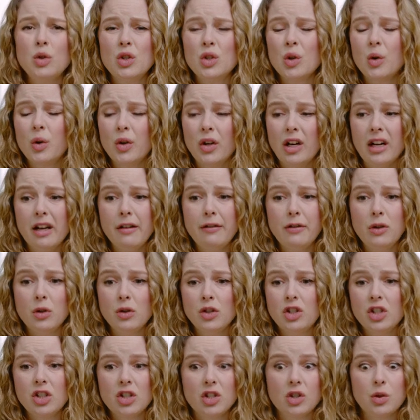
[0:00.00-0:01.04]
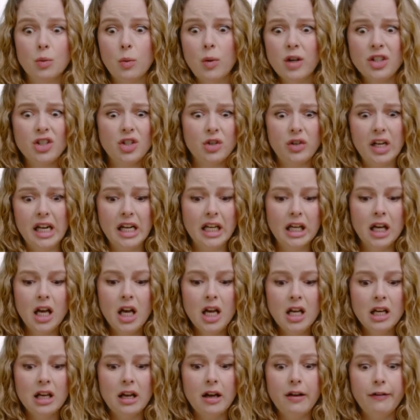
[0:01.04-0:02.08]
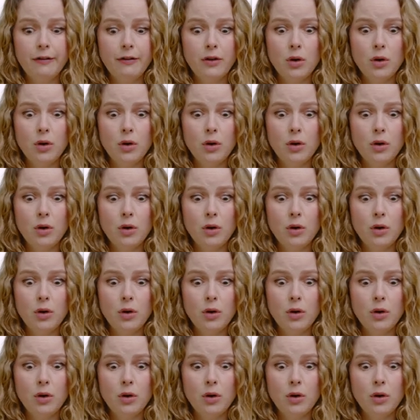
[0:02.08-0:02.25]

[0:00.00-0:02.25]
or if you're just wondering if